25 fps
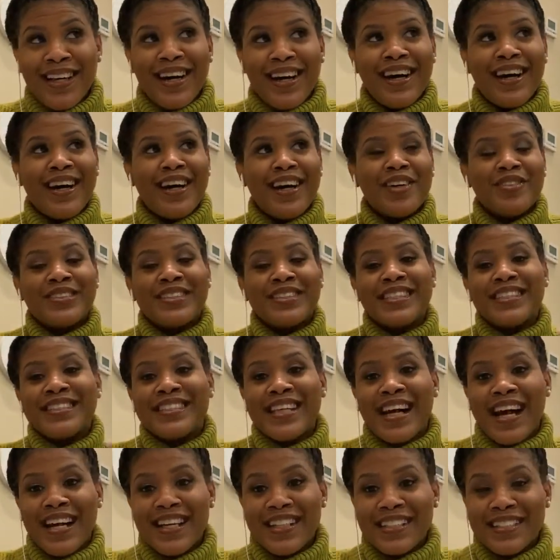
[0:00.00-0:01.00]
of
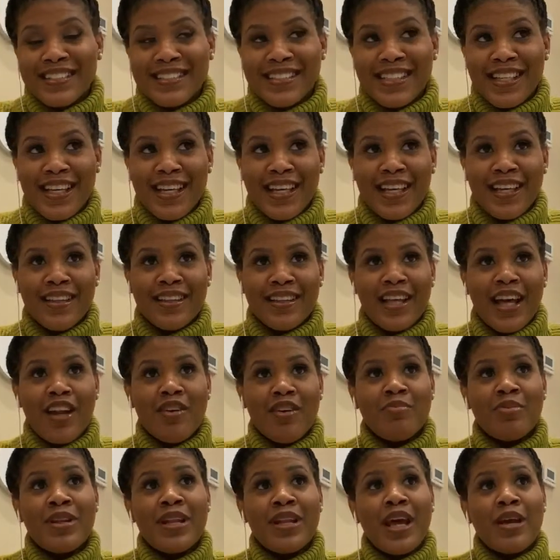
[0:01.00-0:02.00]
society, that have
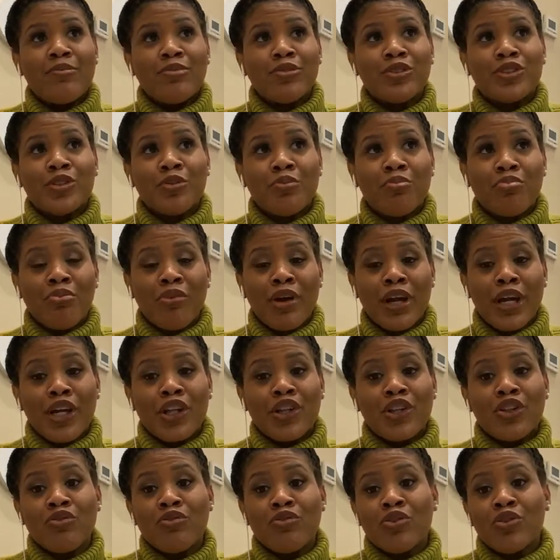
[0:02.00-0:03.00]
been able to break
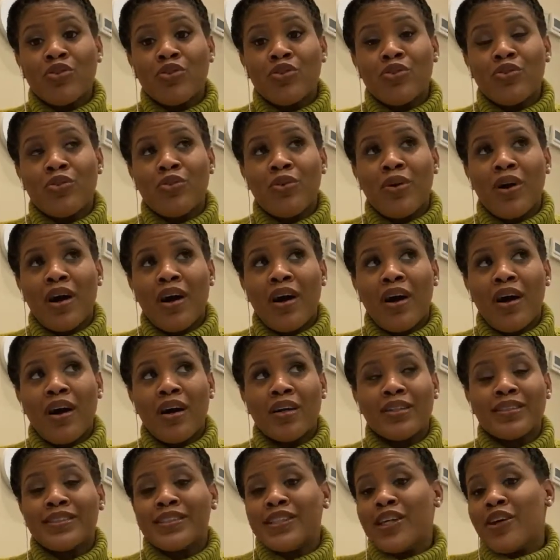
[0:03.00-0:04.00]
through
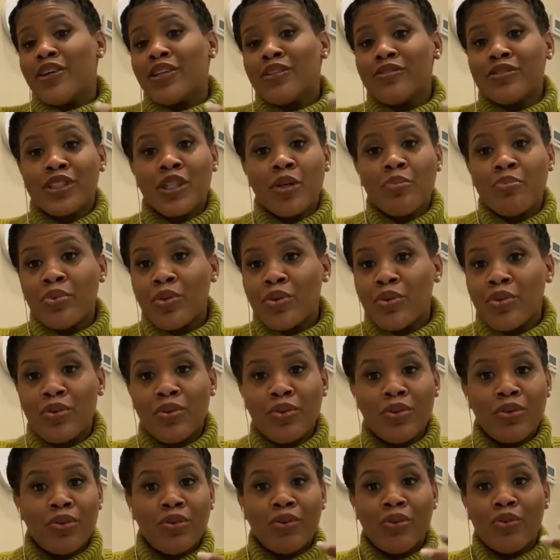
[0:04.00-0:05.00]

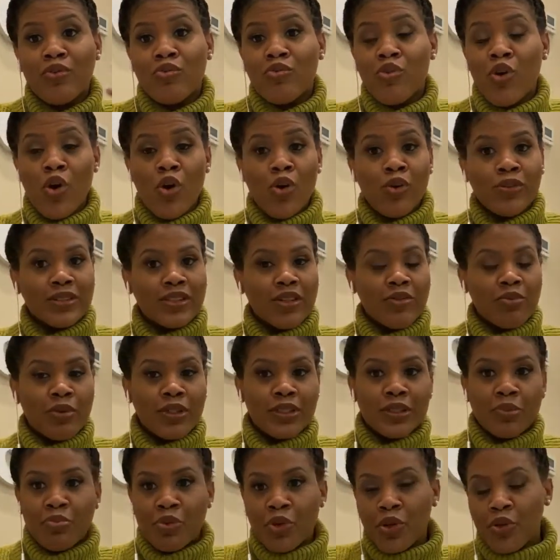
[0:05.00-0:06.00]
stereotypical roles of
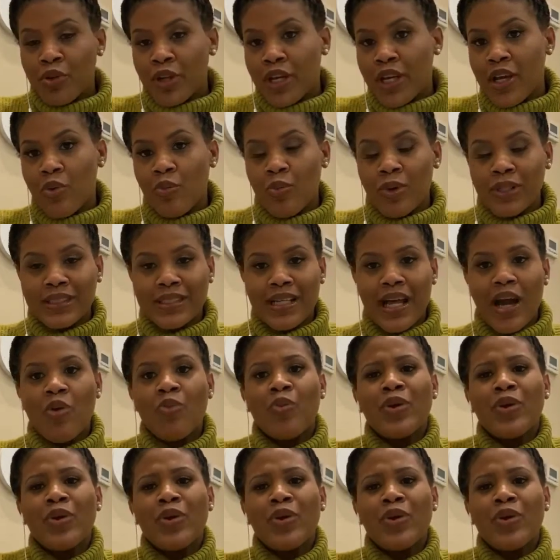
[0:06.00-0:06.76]
what's beauty and what's not.